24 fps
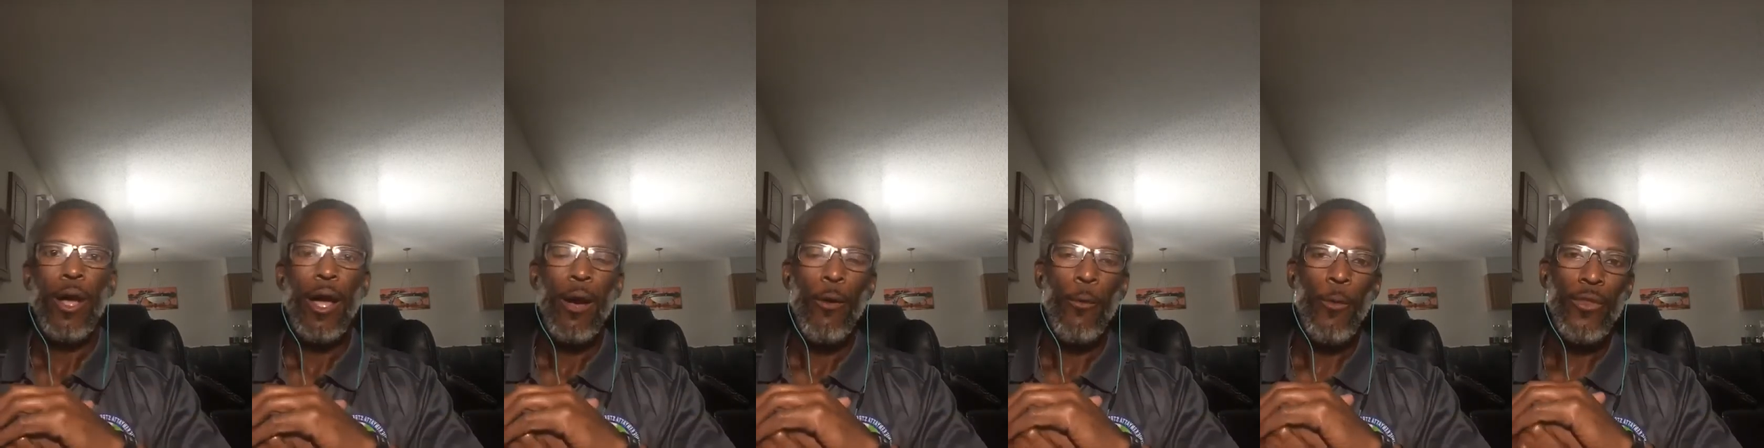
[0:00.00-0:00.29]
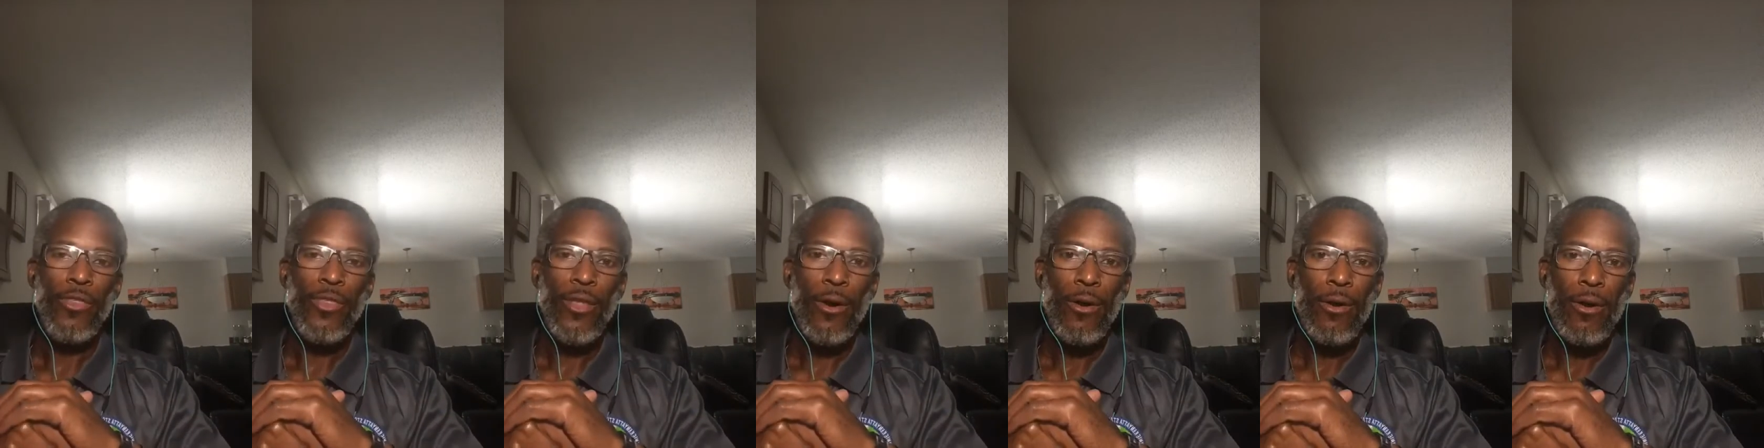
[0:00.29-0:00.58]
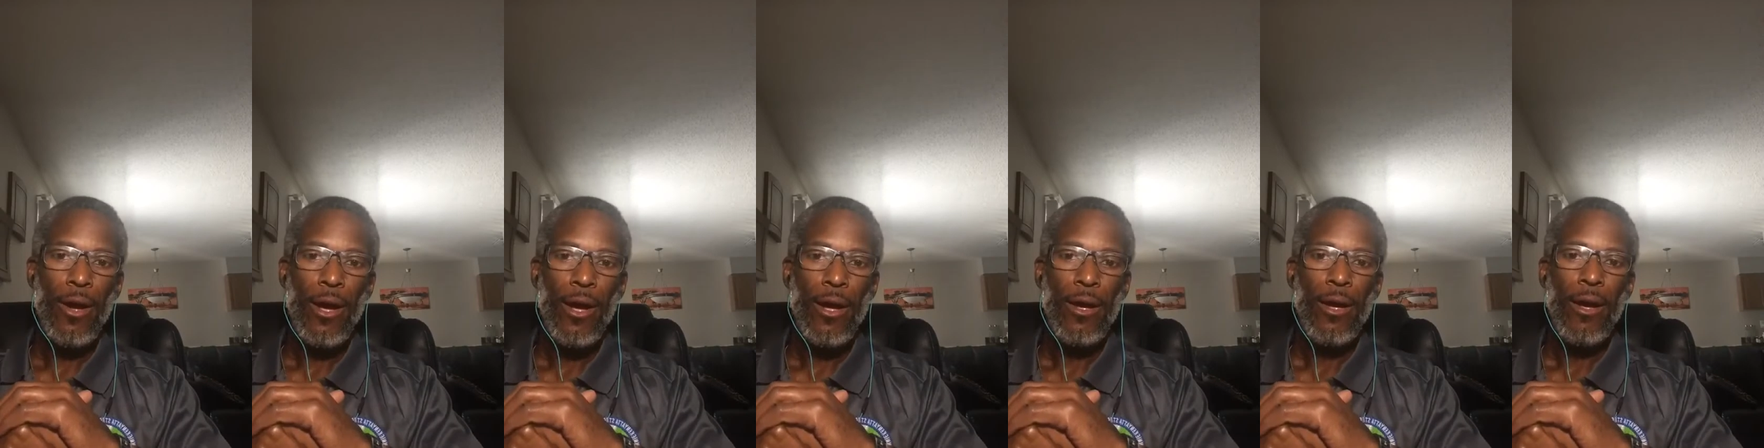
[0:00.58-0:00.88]
We
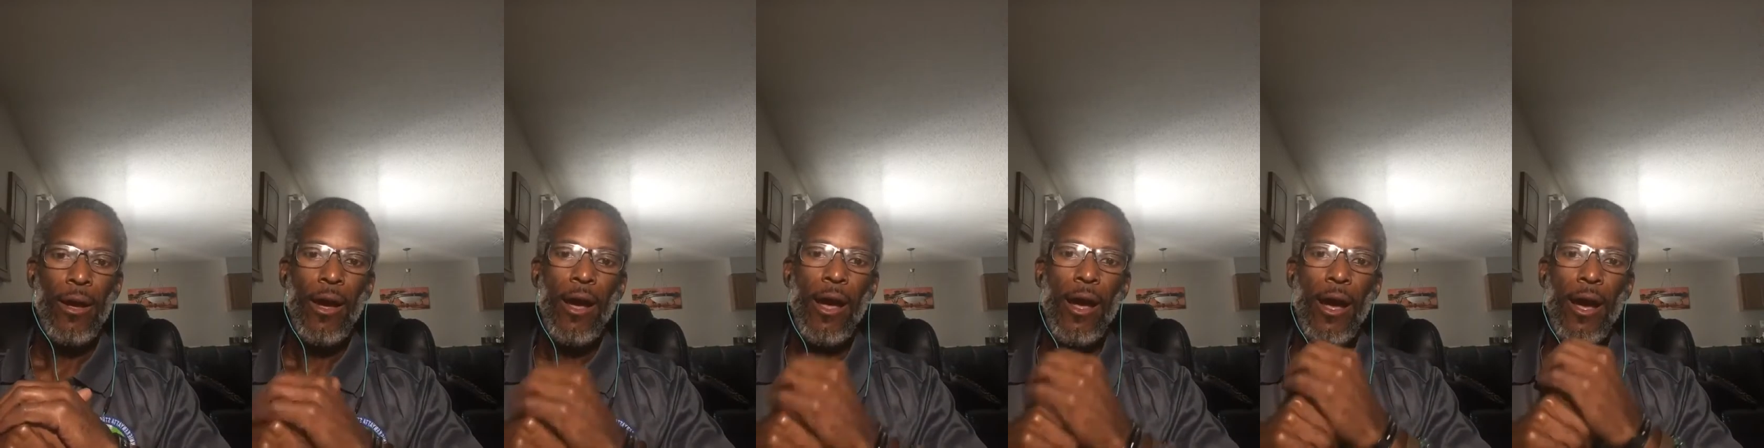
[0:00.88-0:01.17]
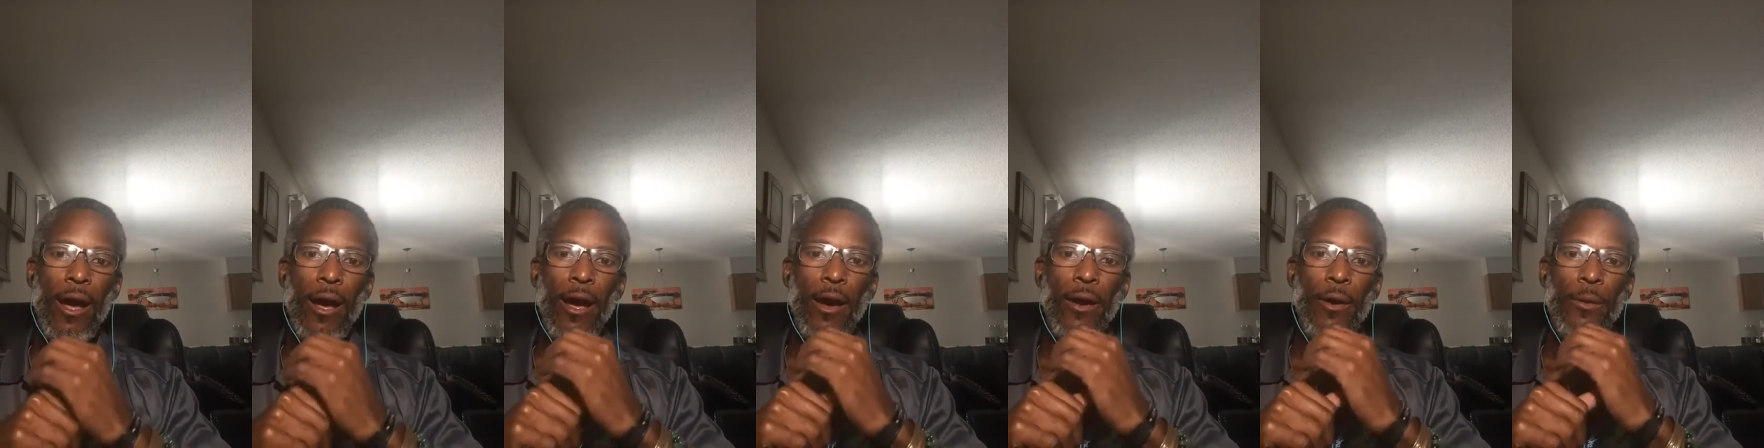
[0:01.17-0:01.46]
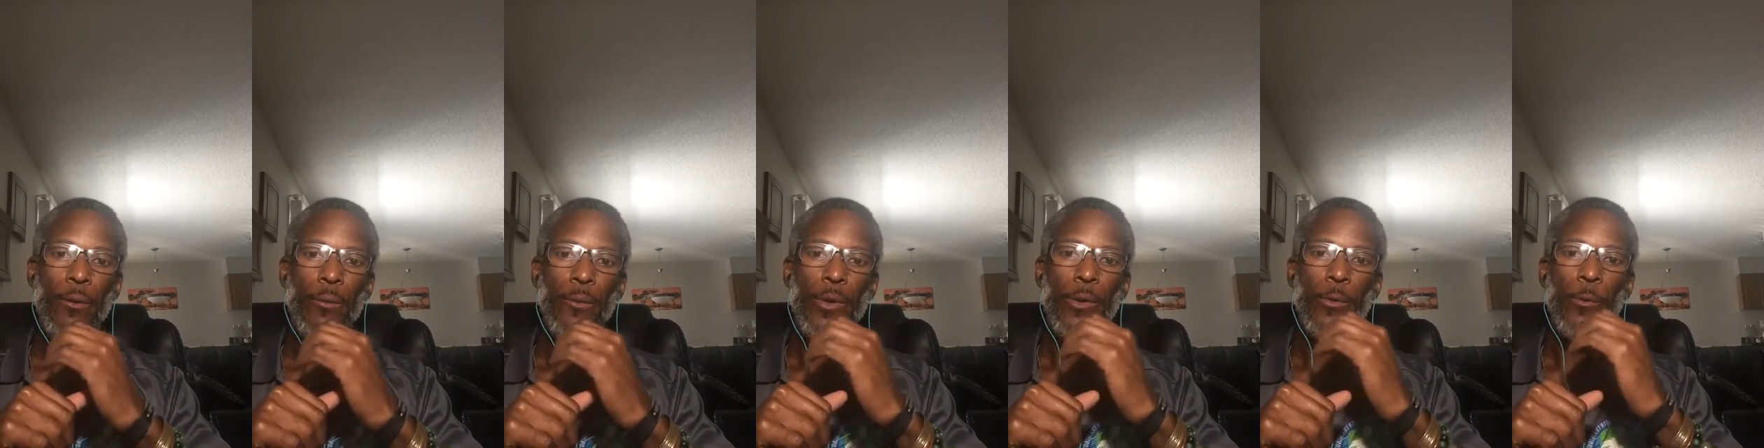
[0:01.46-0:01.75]

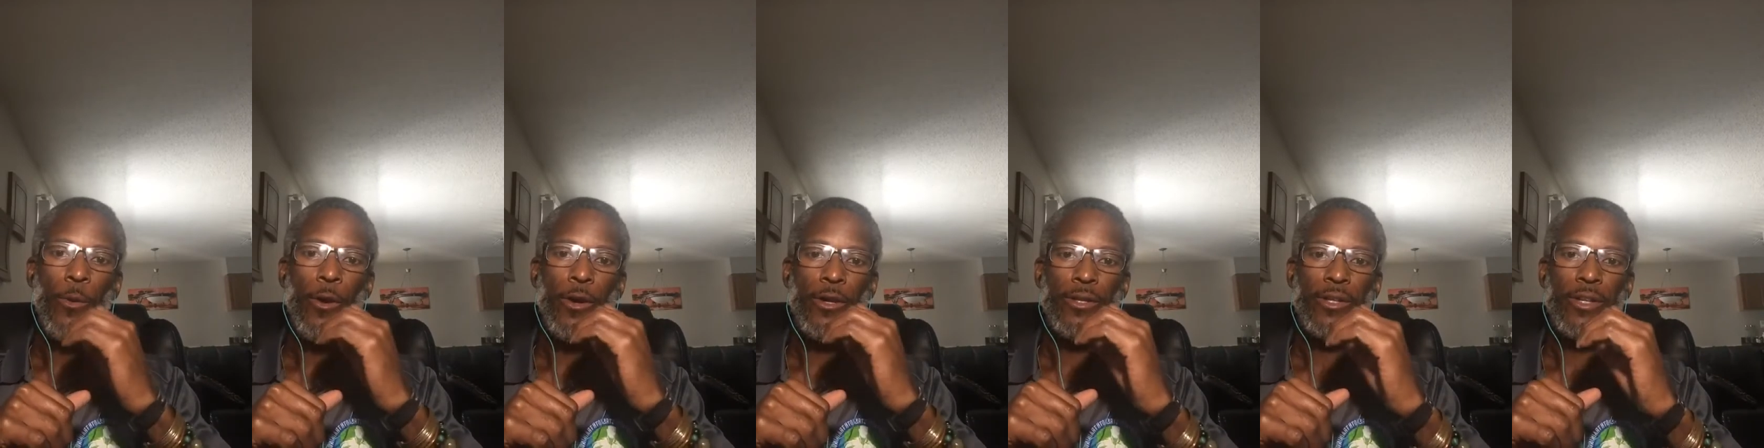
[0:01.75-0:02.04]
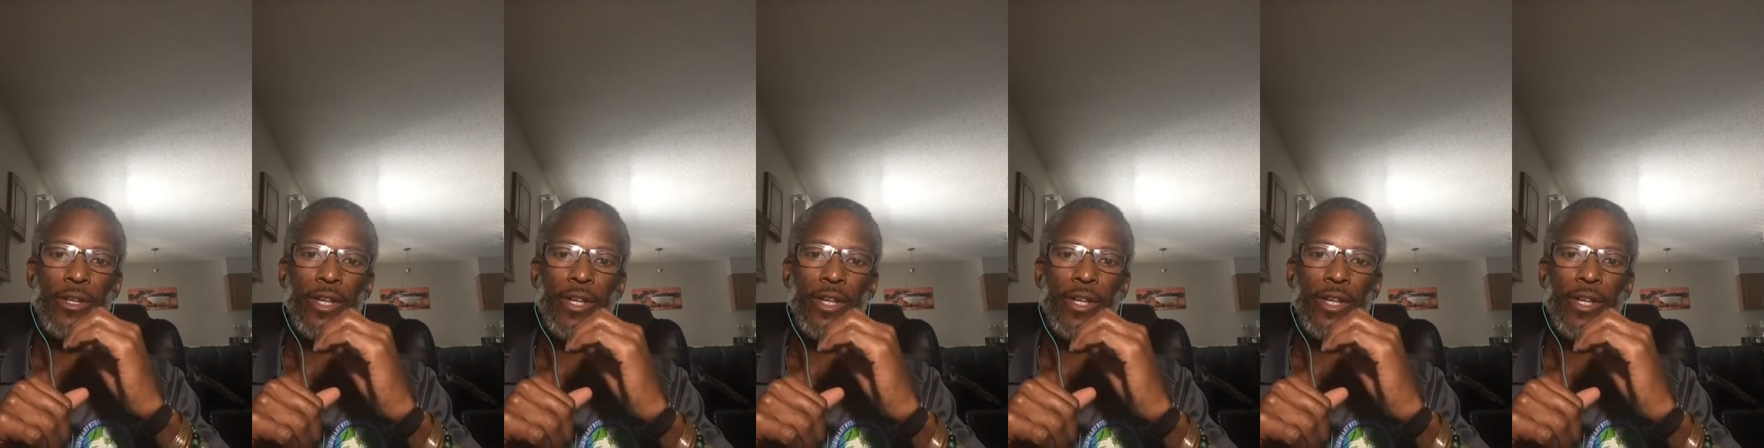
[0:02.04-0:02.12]
worked